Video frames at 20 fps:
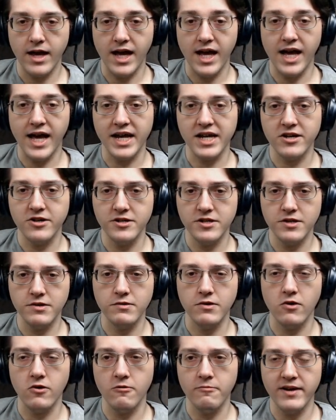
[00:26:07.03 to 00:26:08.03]
Uh, I could
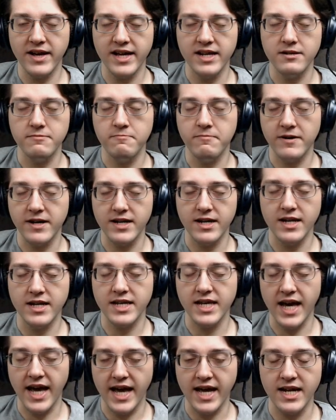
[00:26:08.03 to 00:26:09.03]
do coal bed, but
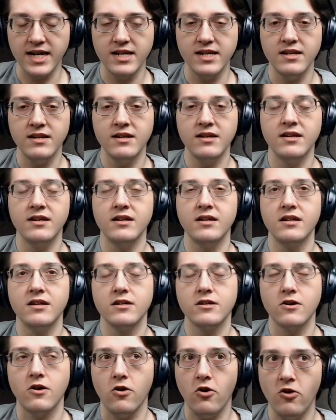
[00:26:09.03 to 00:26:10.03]
again,
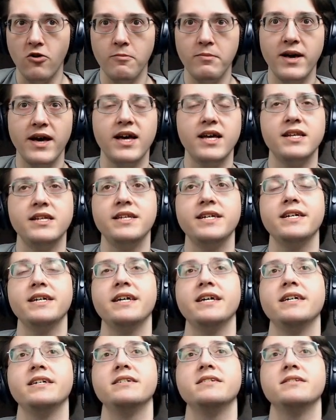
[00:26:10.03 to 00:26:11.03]
coal bed
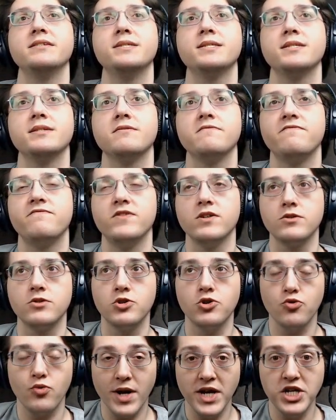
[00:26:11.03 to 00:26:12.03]
is
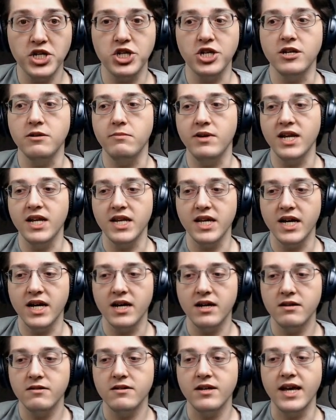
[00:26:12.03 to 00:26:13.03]
filtration
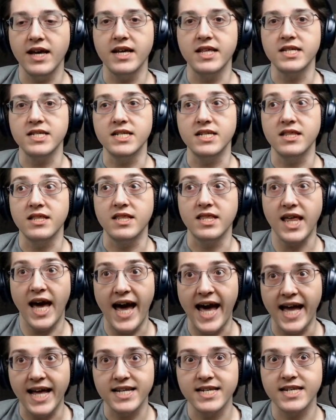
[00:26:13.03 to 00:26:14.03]
media, and
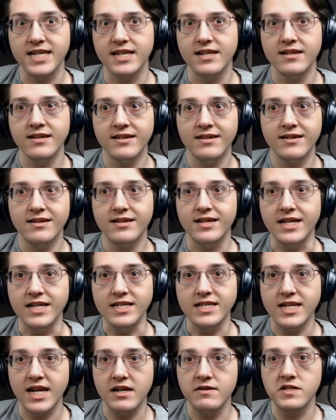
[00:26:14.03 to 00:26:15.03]
that,
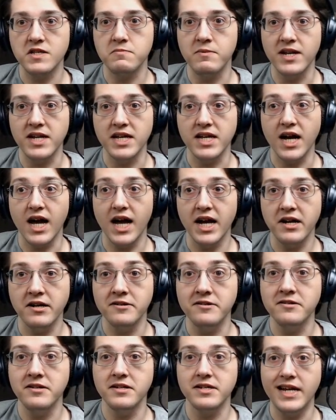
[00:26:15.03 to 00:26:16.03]
instead of spending
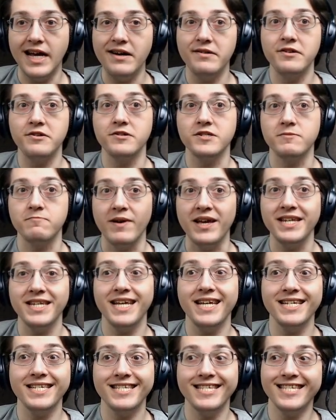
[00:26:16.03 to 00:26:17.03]
iron, now you're
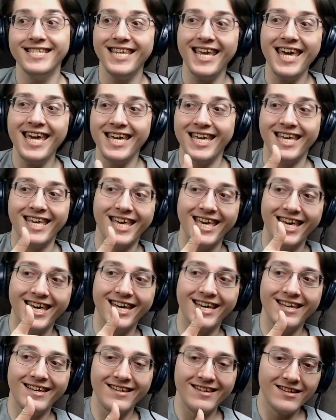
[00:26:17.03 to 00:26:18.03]
spending
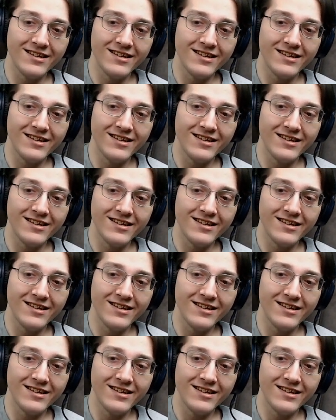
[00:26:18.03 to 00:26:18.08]
zinc!